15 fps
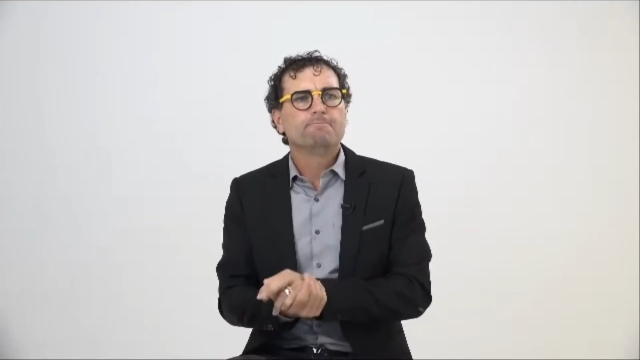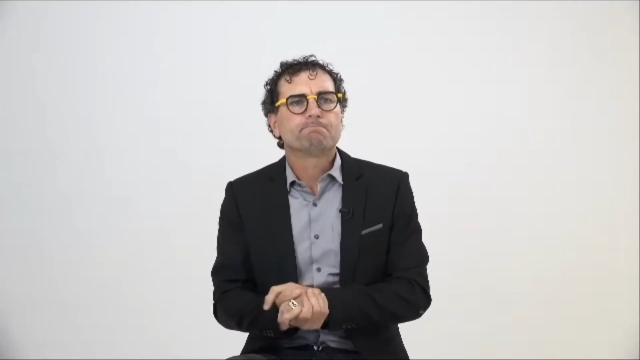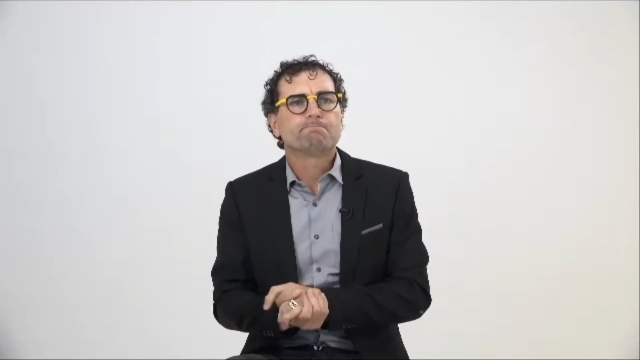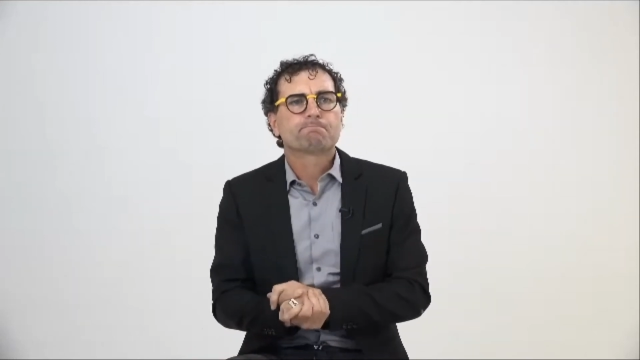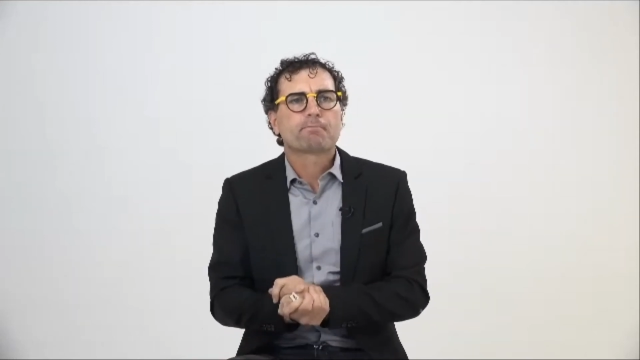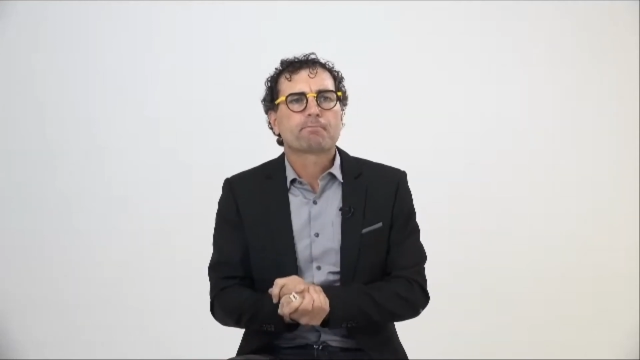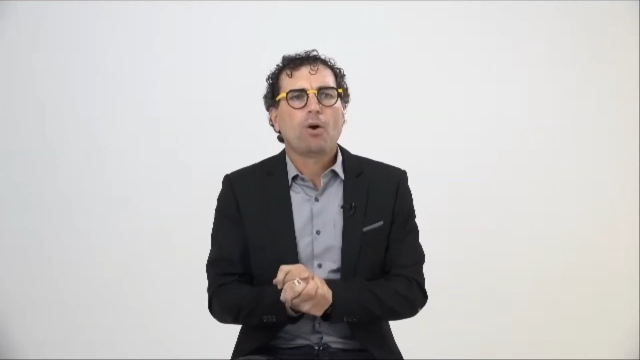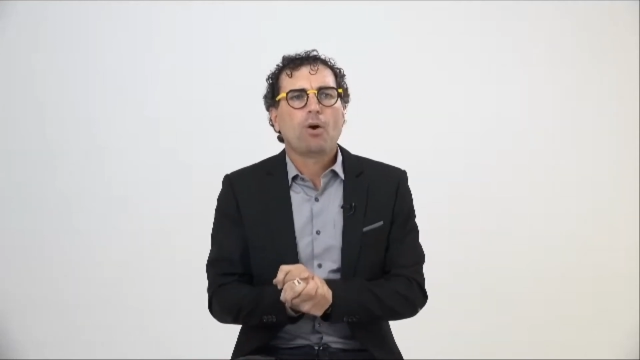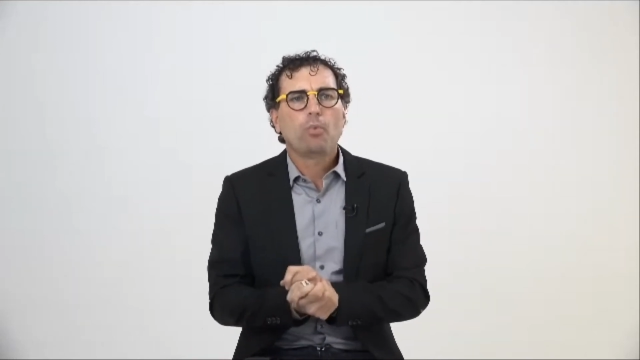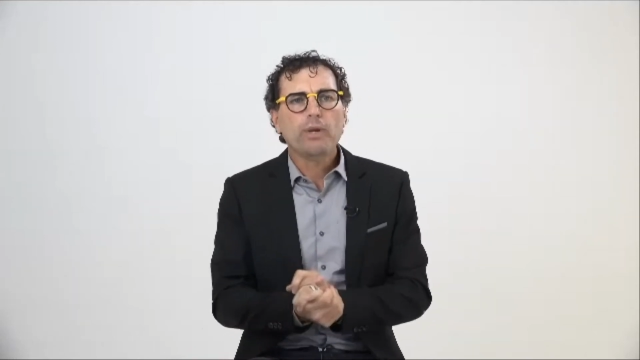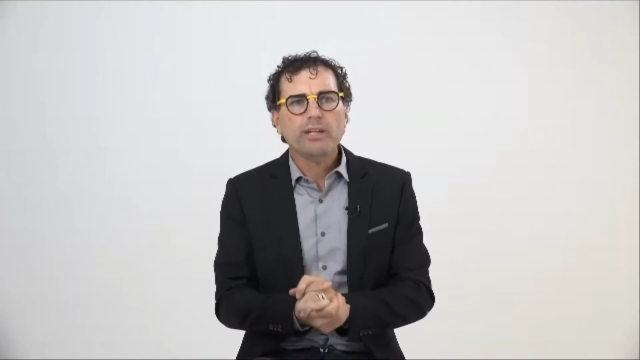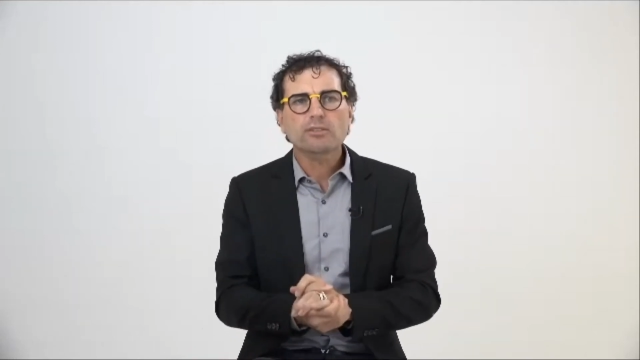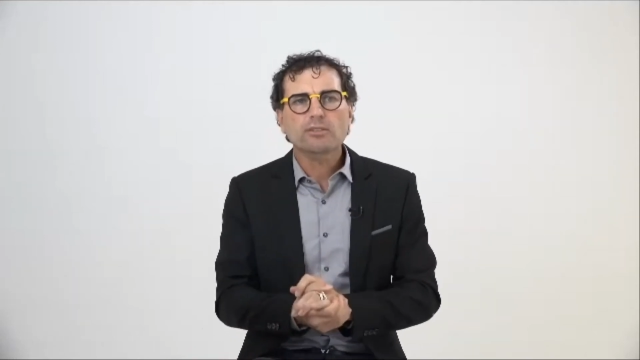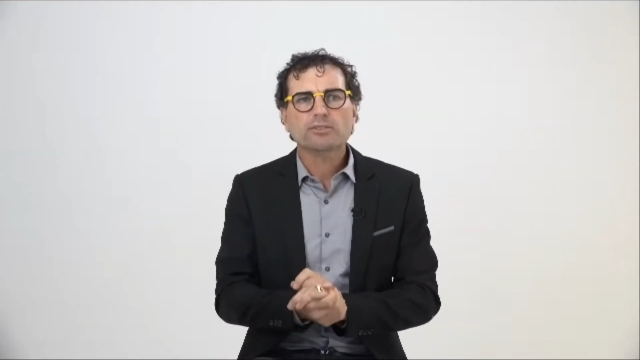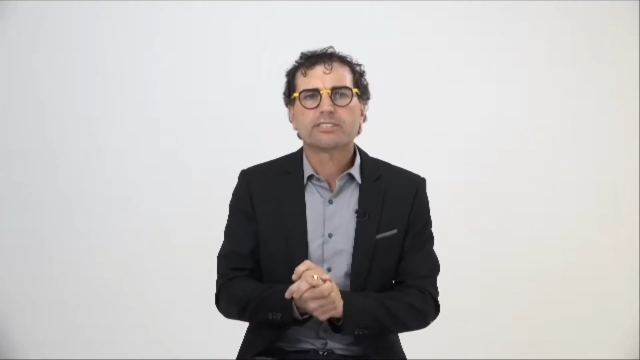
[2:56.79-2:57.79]
We
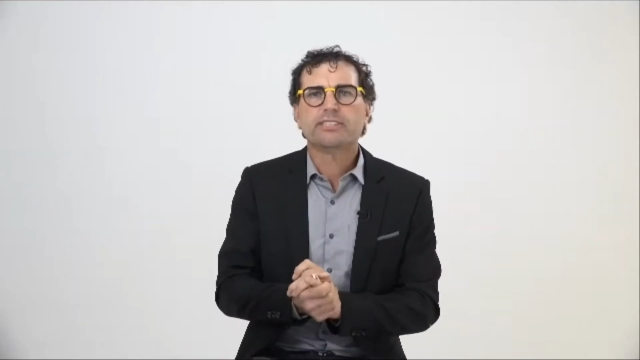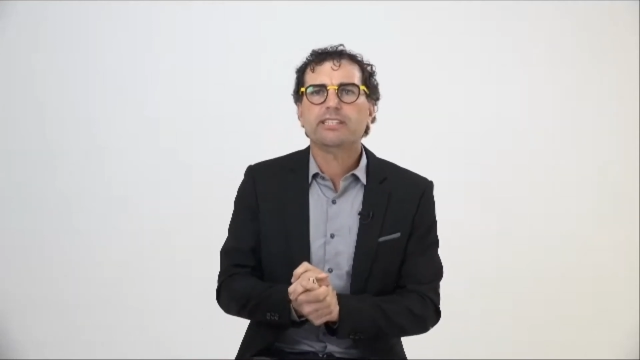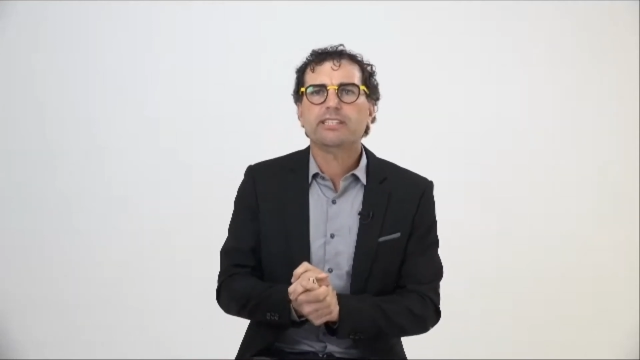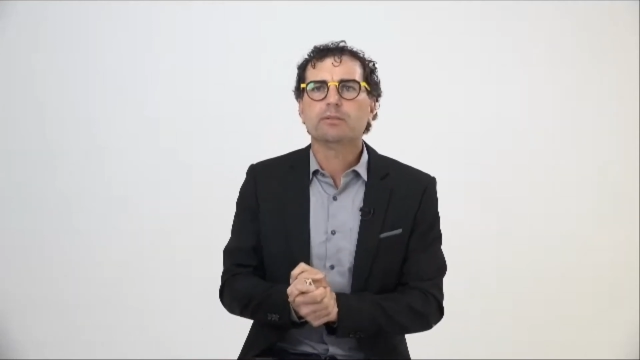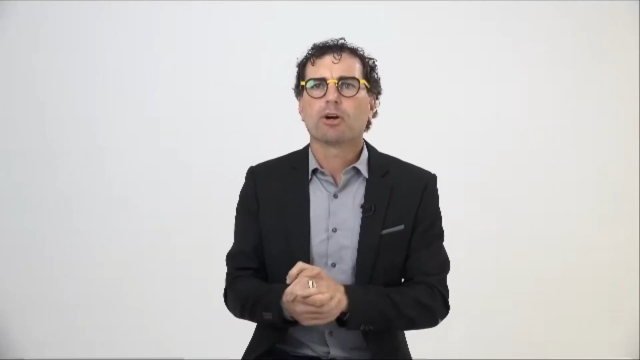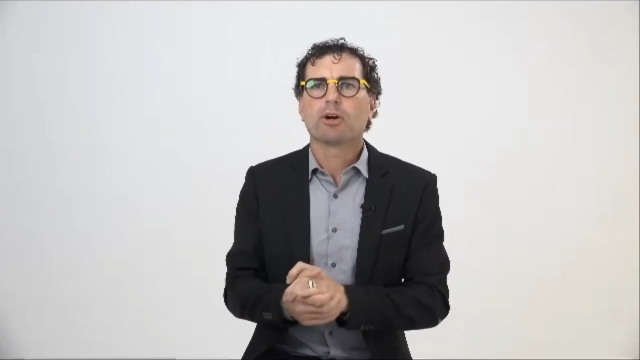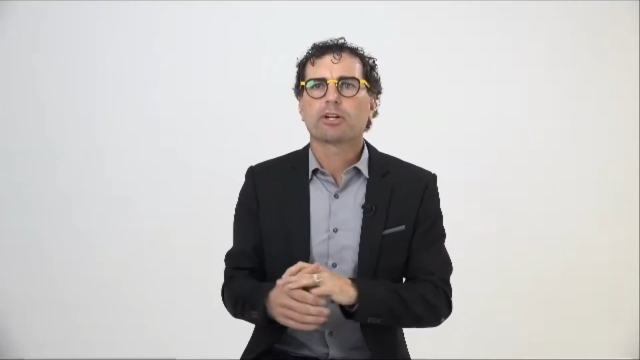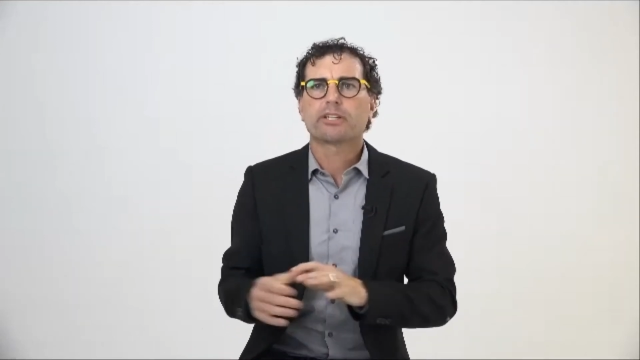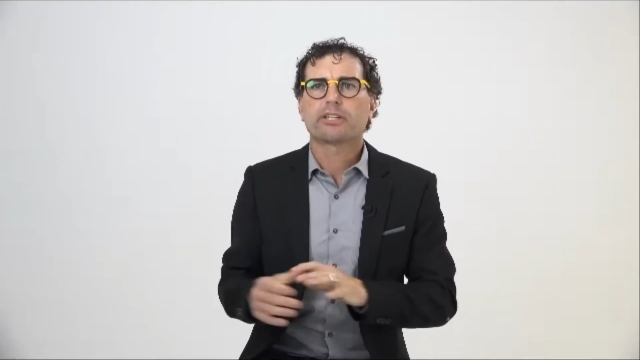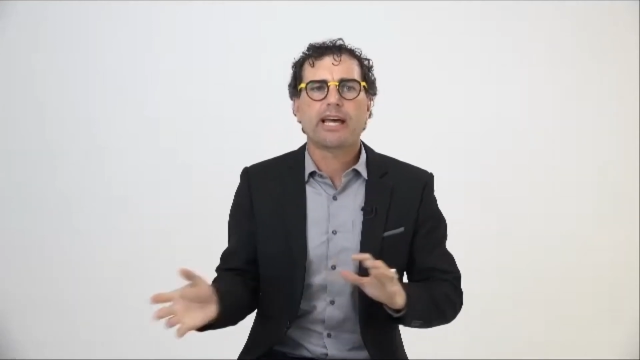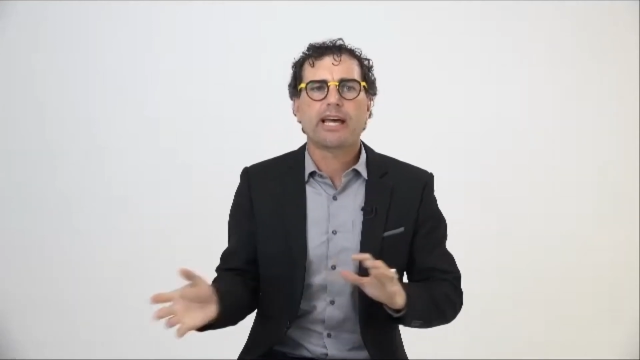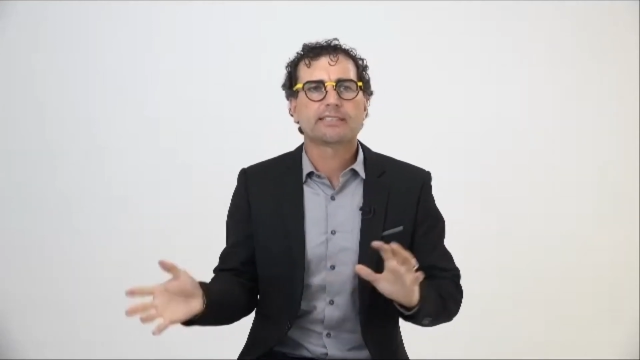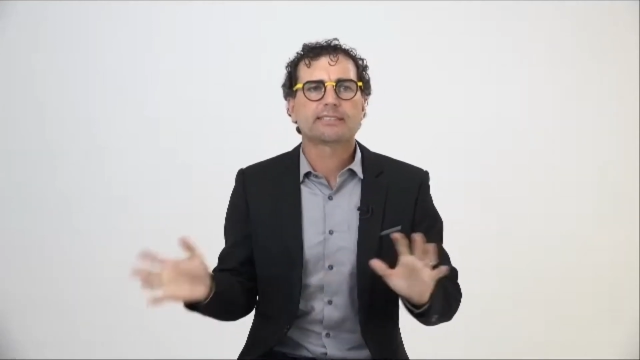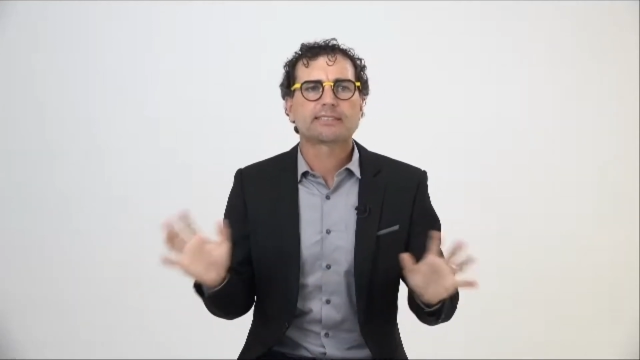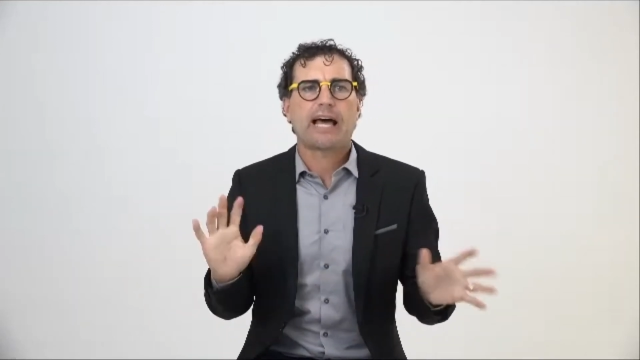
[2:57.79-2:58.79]
don't see the market as
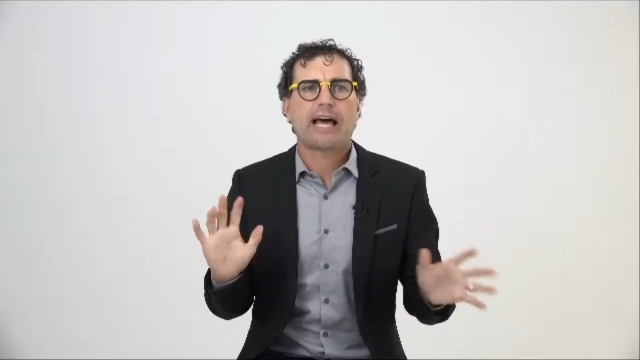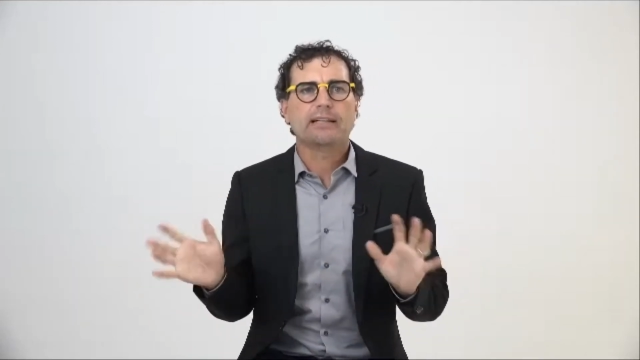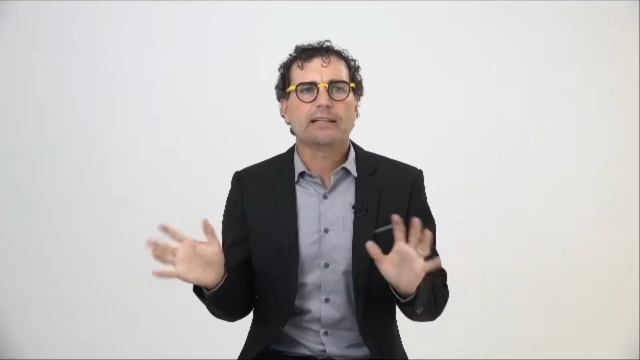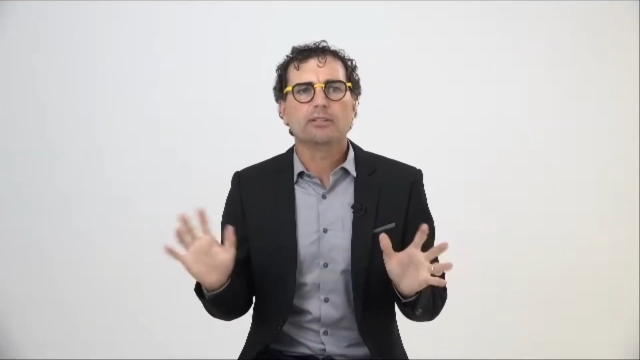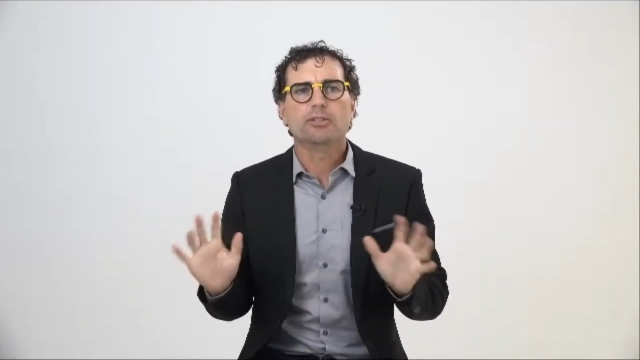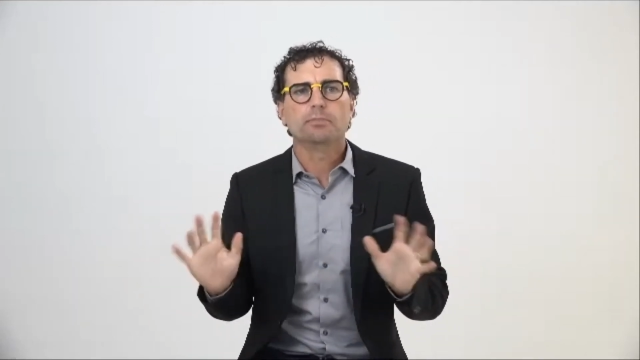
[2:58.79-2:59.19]
siloed